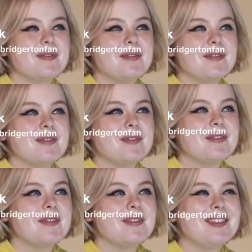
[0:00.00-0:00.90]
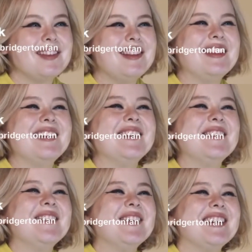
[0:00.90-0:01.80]

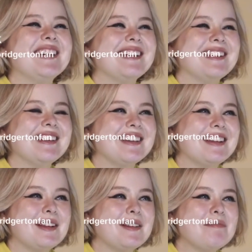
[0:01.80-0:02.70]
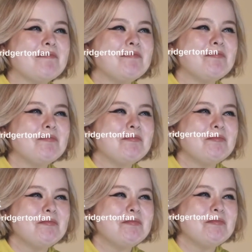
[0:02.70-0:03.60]

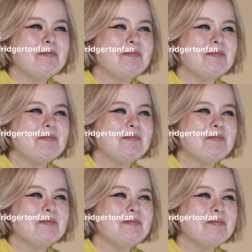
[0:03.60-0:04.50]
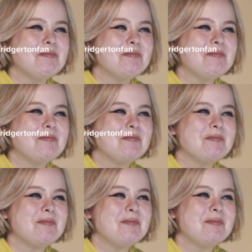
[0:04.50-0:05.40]

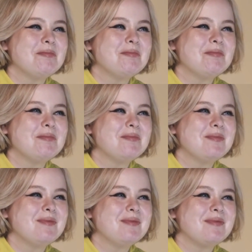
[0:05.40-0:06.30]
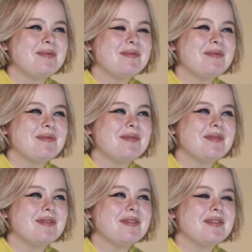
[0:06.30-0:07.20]

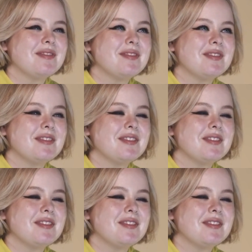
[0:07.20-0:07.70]
[no speech]